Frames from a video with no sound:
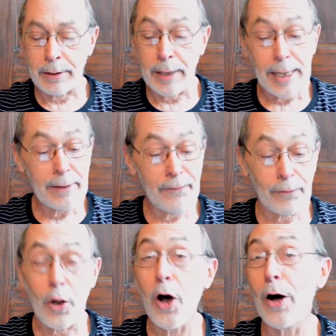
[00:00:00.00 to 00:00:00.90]

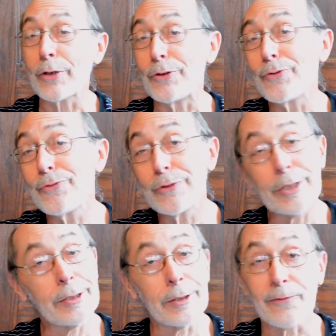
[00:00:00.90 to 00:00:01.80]
lifelong
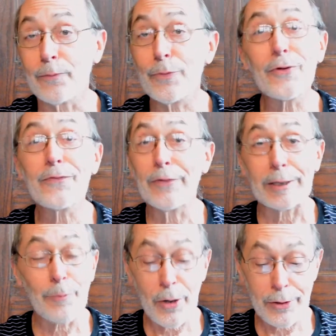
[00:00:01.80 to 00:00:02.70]
union of
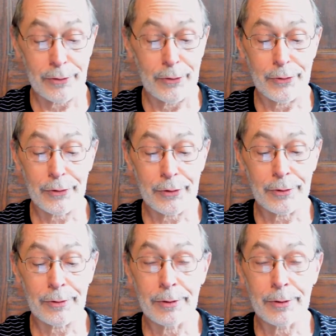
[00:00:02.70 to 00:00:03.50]
perfect partners,